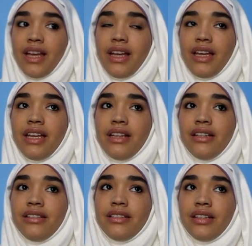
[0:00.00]

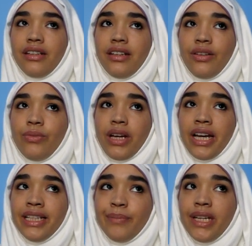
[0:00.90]
And
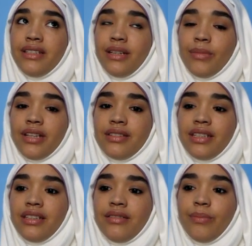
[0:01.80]
I maintain my
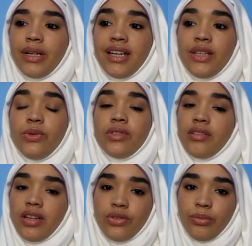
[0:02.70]
skin by using
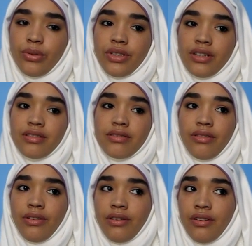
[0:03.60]
natural products,
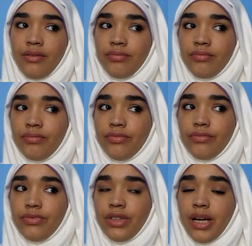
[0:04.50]

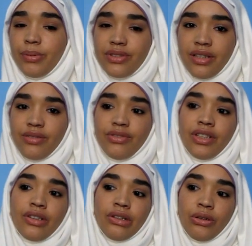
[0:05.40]
apple cider
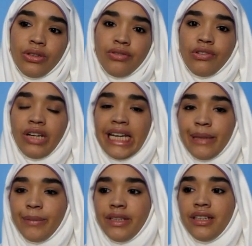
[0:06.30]
vinegar, olive oil,
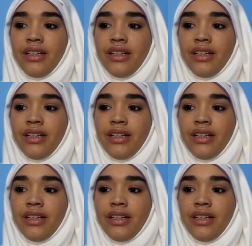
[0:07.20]
lemon.